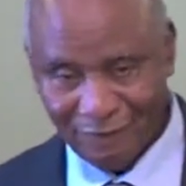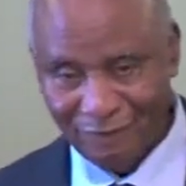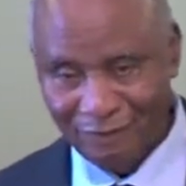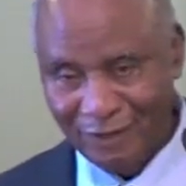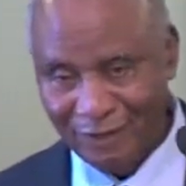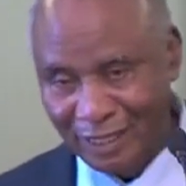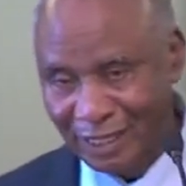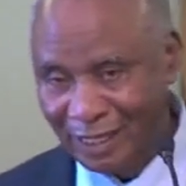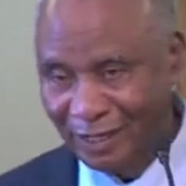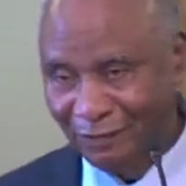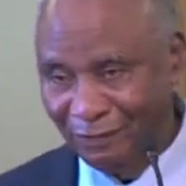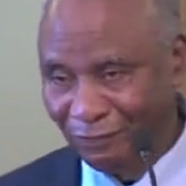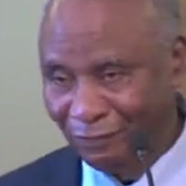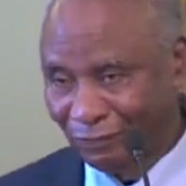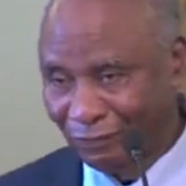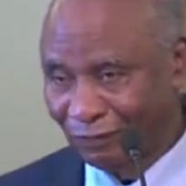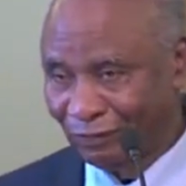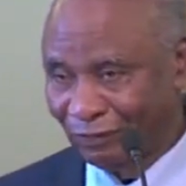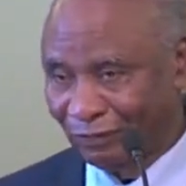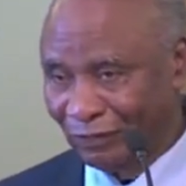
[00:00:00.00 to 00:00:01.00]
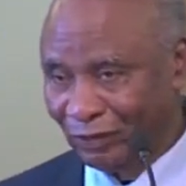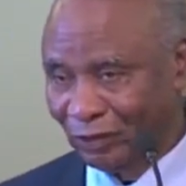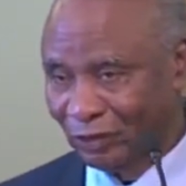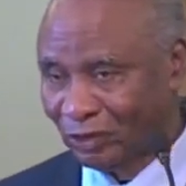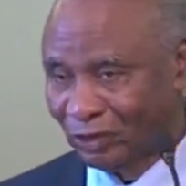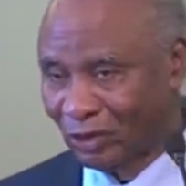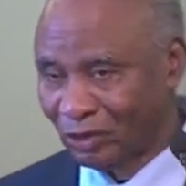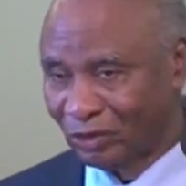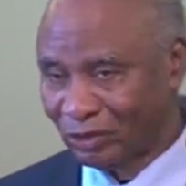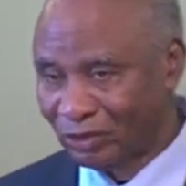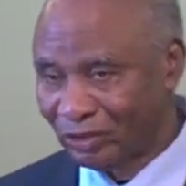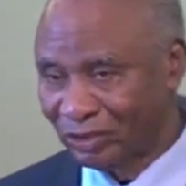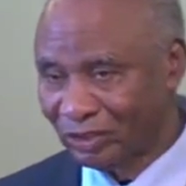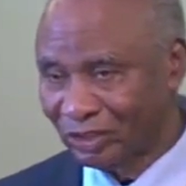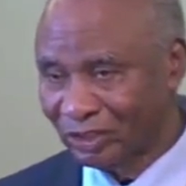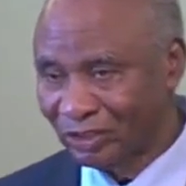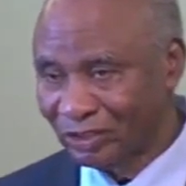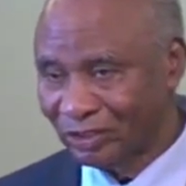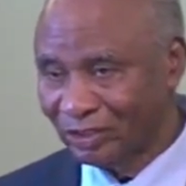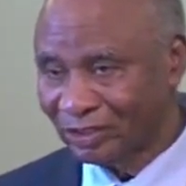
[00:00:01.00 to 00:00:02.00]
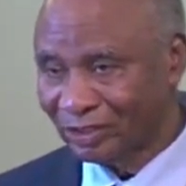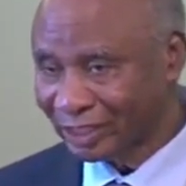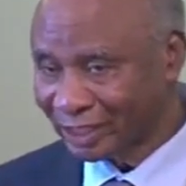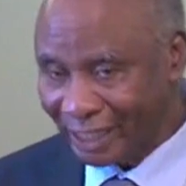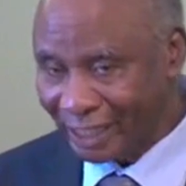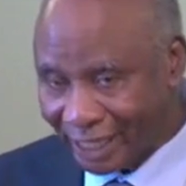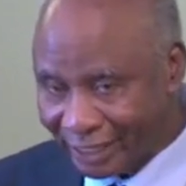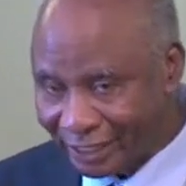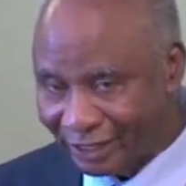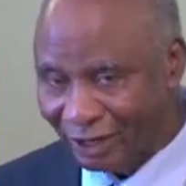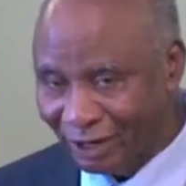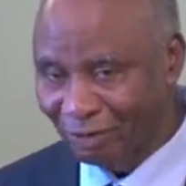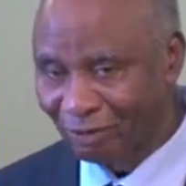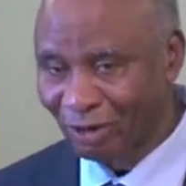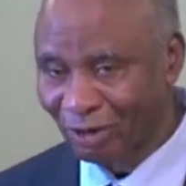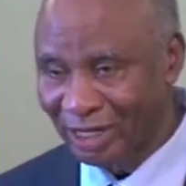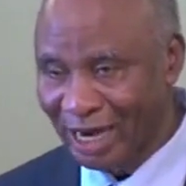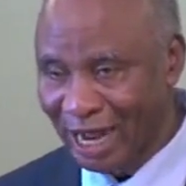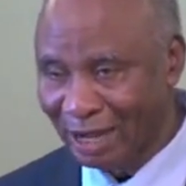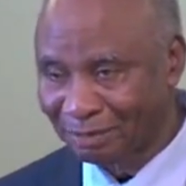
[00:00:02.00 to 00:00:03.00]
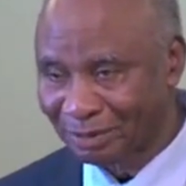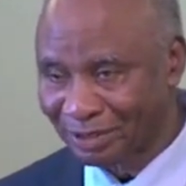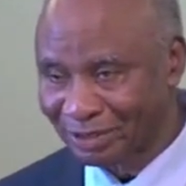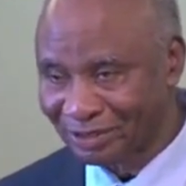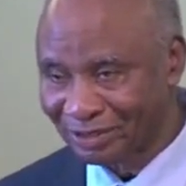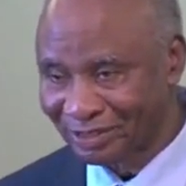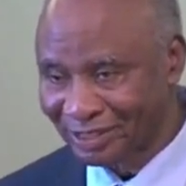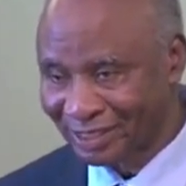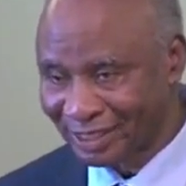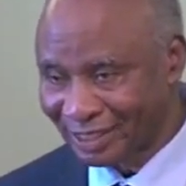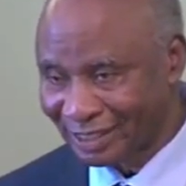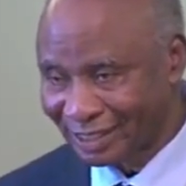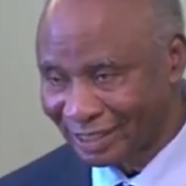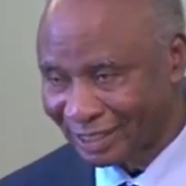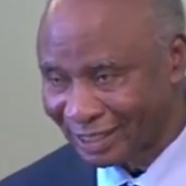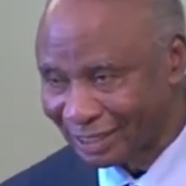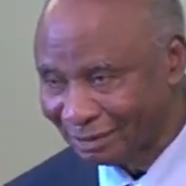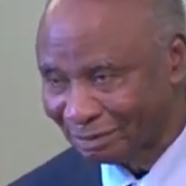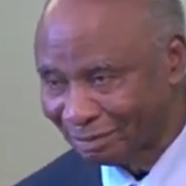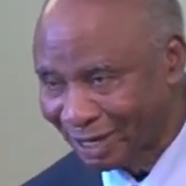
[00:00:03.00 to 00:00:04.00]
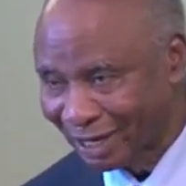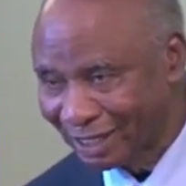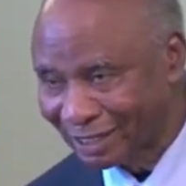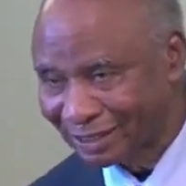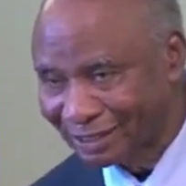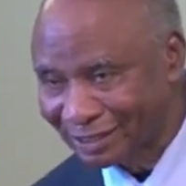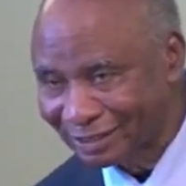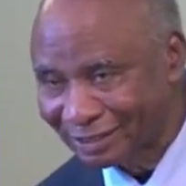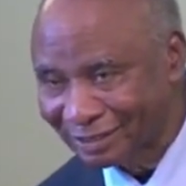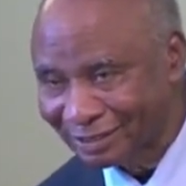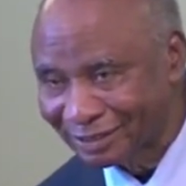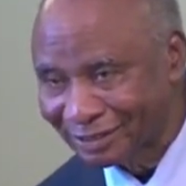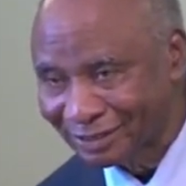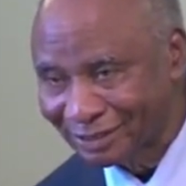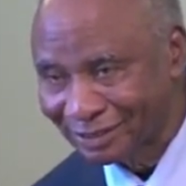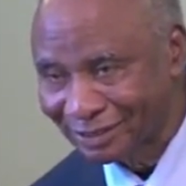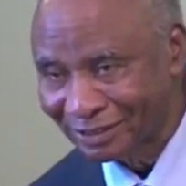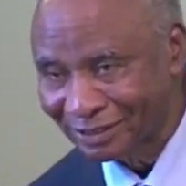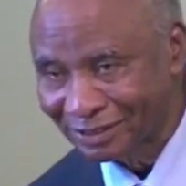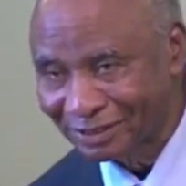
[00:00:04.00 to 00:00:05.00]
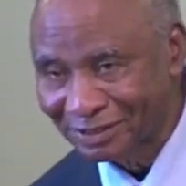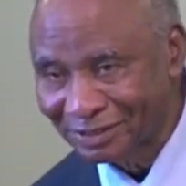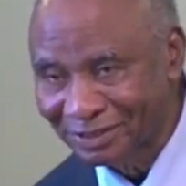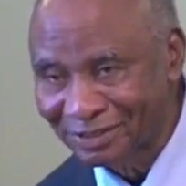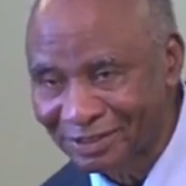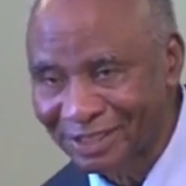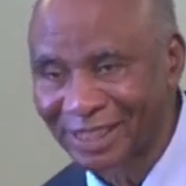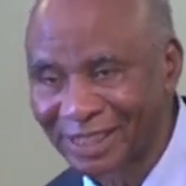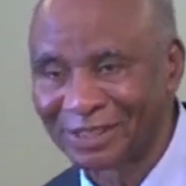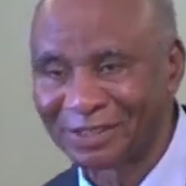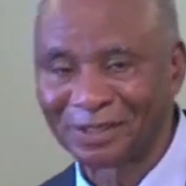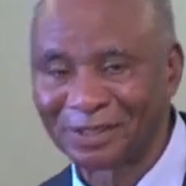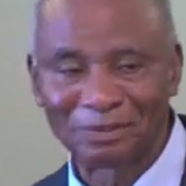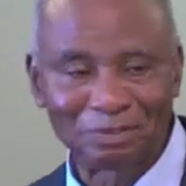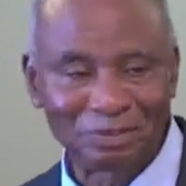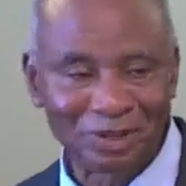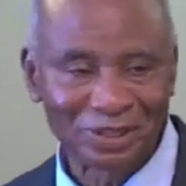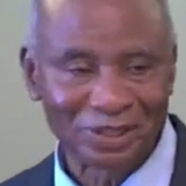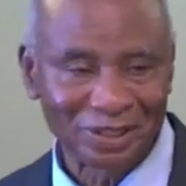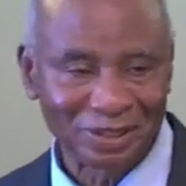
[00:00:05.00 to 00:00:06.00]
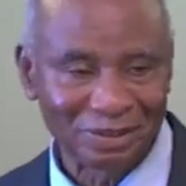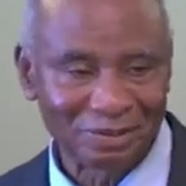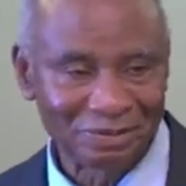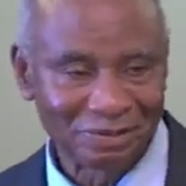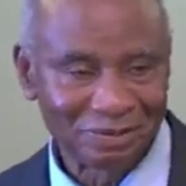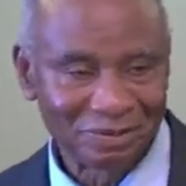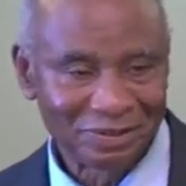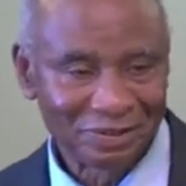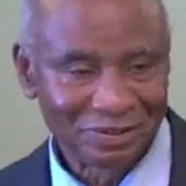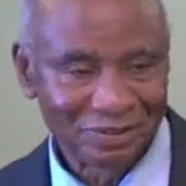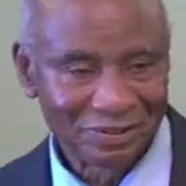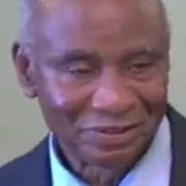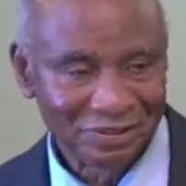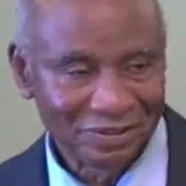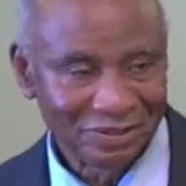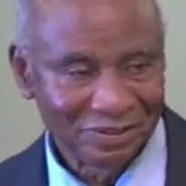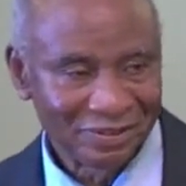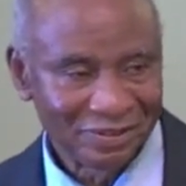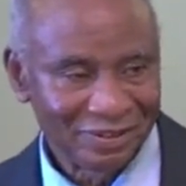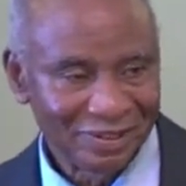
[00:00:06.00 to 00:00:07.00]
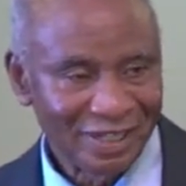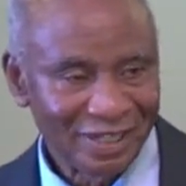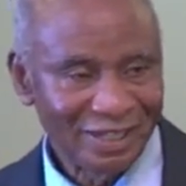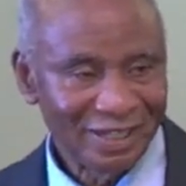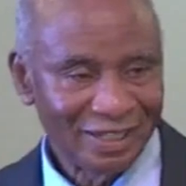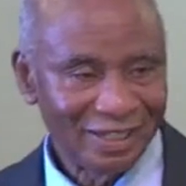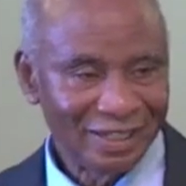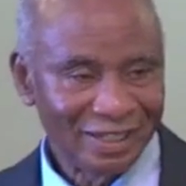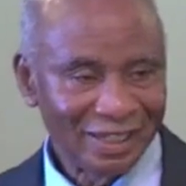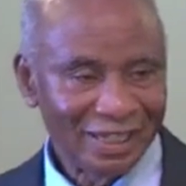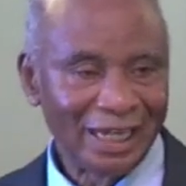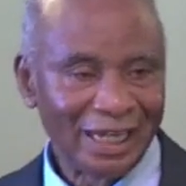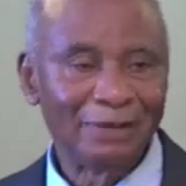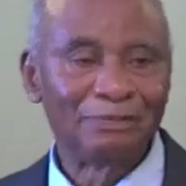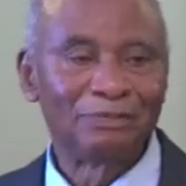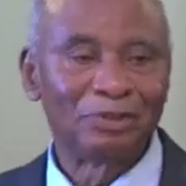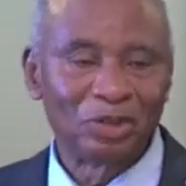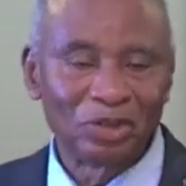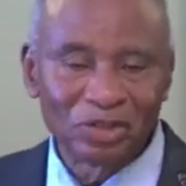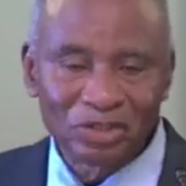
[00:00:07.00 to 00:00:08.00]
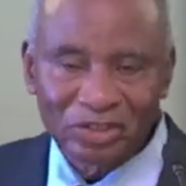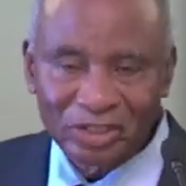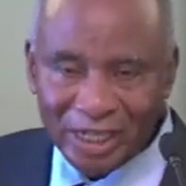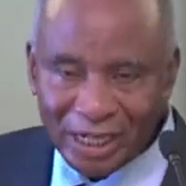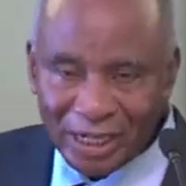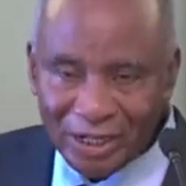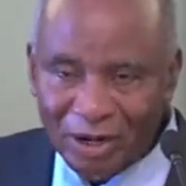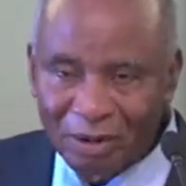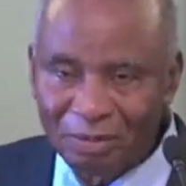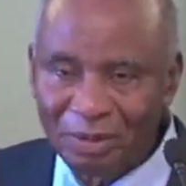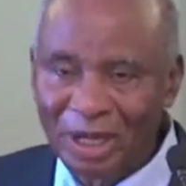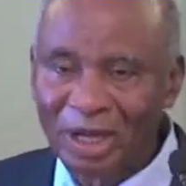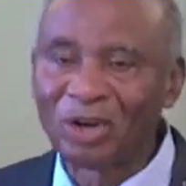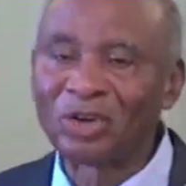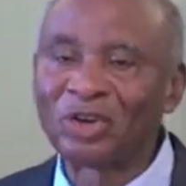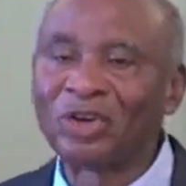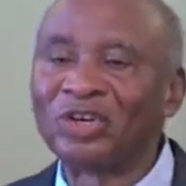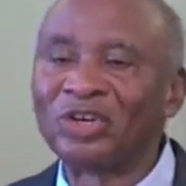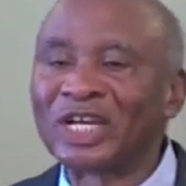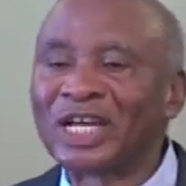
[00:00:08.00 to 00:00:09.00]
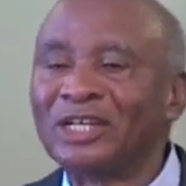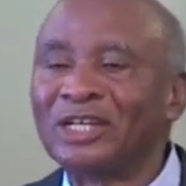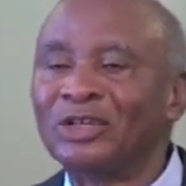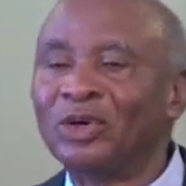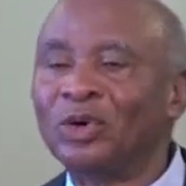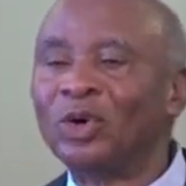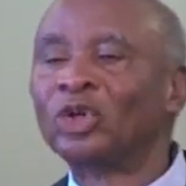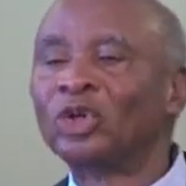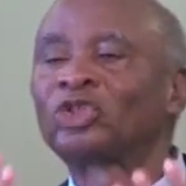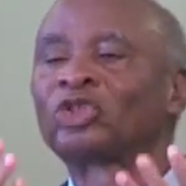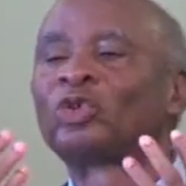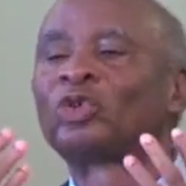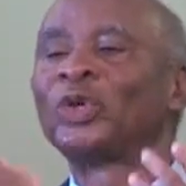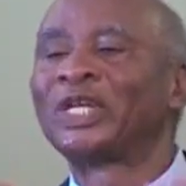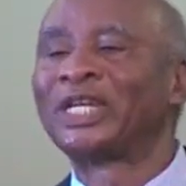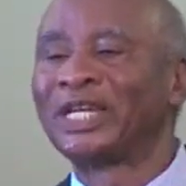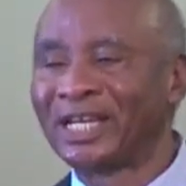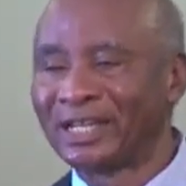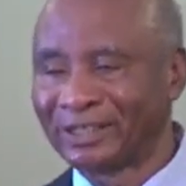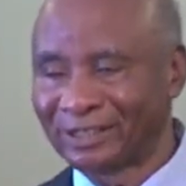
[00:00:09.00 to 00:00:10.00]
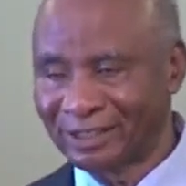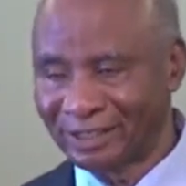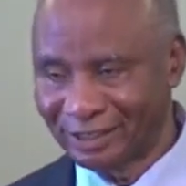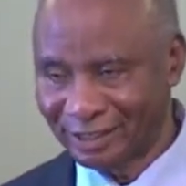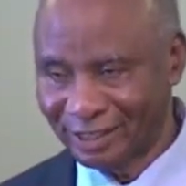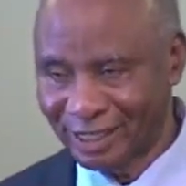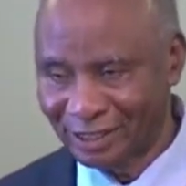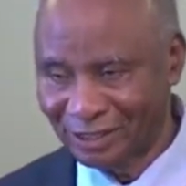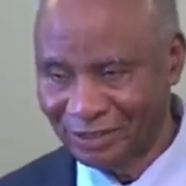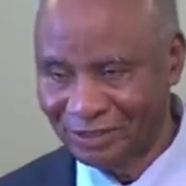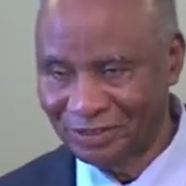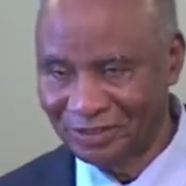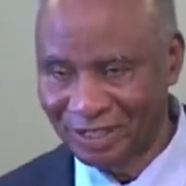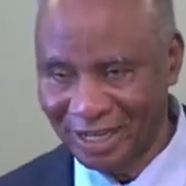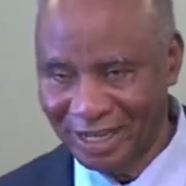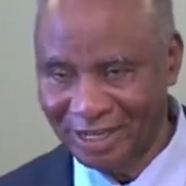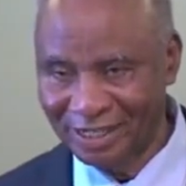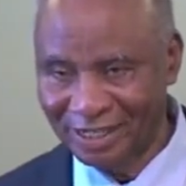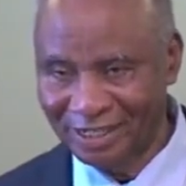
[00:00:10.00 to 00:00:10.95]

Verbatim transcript: If you don't stir it up, what happens? it might, you know, sink to the bottom. Right. If those stir it up, you're not going to get the whole sweetness yeah. that you should get.